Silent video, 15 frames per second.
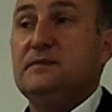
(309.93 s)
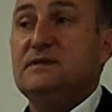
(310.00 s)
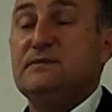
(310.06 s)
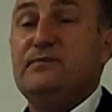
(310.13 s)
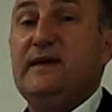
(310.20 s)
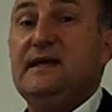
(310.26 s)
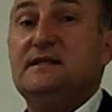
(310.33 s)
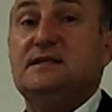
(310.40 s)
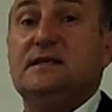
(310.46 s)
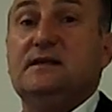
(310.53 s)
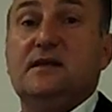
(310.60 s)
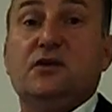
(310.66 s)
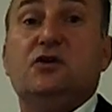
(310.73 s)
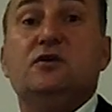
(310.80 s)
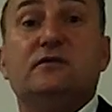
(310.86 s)
depicting
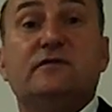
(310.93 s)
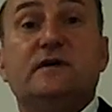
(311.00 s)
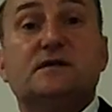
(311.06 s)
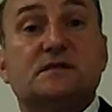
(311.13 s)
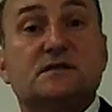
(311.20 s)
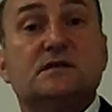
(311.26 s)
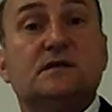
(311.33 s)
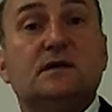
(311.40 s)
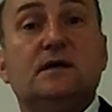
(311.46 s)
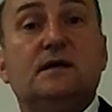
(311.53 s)
the universe,